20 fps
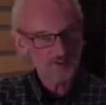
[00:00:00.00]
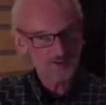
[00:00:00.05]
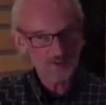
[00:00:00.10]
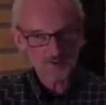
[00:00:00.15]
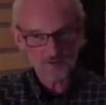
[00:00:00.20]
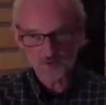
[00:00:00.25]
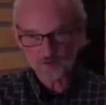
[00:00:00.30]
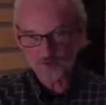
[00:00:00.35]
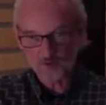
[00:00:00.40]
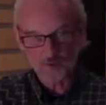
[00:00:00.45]
on the
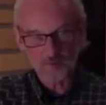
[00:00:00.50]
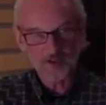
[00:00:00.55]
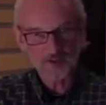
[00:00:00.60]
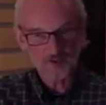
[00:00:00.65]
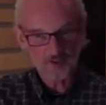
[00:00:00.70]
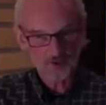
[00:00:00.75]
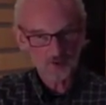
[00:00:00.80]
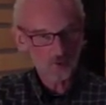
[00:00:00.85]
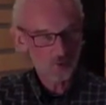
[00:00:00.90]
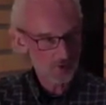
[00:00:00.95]
sequence for
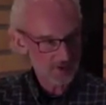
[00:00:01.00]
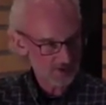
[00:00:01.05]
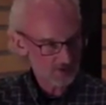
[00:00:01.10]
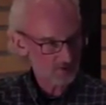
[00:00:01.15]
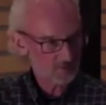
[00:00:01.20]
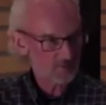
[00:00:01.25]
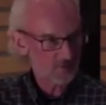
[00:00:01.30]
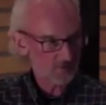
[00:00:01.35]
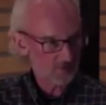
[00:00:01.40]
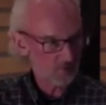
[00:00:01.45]
about 2
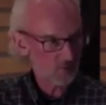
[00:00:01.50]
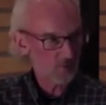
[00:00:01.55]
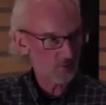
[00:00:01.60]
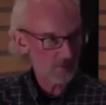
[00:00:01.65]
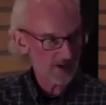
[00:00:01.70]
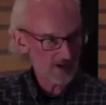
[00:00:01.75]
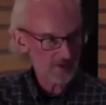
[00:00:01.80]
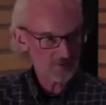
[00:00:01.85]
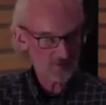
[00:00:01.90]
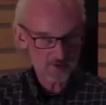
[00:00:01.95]
weeks before
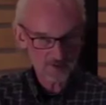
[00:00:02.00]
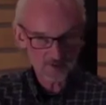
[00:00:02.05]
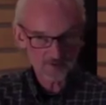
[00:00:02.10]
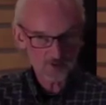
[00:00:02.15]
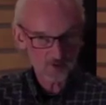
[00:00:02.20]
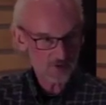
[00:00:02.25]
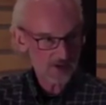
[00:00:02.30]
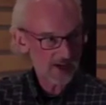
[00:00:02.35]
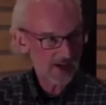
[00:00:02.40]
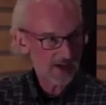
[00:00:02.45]
mastering
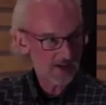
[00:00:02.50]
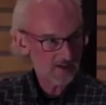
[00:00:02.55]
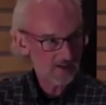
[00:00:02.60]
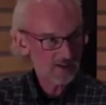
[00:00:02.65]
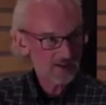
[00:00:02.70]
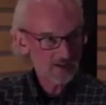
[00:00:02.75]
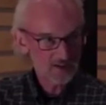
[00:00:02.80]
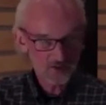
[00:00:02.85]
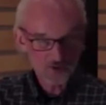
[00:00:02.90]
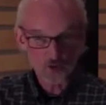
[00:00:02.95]
if you can.
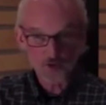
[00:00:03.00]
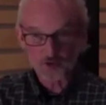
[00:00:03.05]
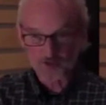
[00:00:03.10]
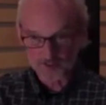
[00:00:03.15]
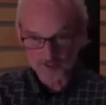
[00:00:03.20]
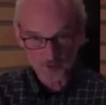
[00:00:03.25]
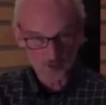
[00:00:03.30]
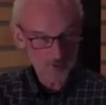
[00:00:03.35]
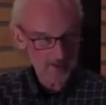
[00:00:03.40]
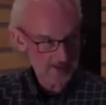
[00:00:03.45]

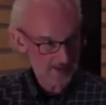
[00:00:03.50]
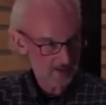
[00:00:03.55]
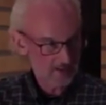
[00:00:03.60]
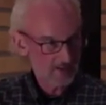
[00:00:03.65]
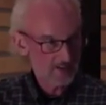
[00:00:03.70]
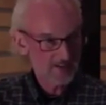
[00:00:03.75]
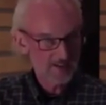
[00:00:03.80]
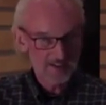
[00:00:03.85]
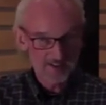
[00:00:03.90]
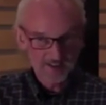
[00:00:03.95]
Certainly a week,